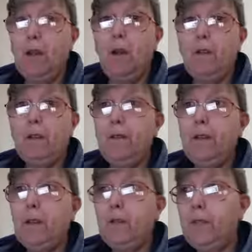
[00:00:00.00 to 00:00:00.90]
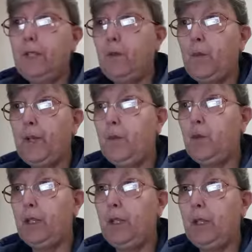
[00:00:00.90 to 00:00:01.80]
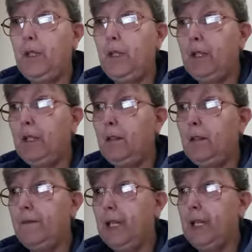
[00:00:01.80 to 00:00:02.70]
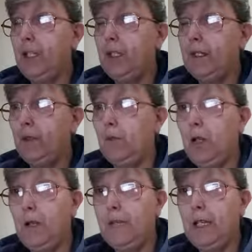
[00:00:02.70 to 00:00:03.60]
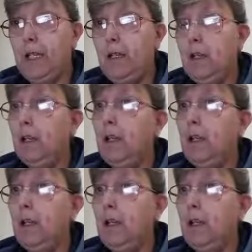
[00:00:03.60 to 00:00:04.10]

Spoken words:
I'll give a couple of minutes for people to come in and get notifications that I'm live again.